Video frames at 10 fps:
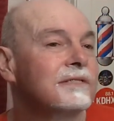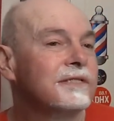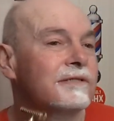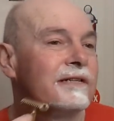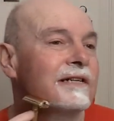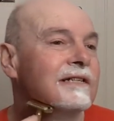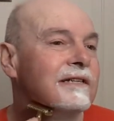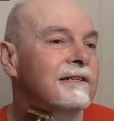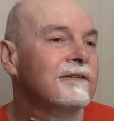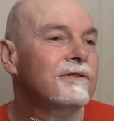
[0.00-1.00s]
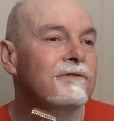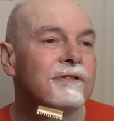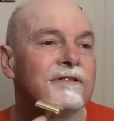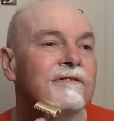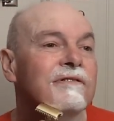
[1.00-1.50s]
Still kind of getting
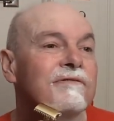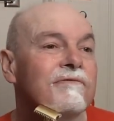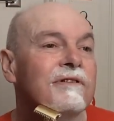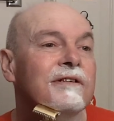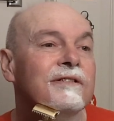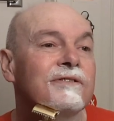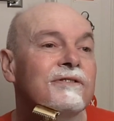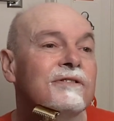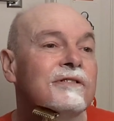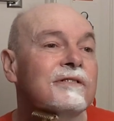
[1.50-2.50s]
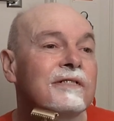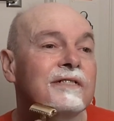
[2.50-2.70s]
used to this razor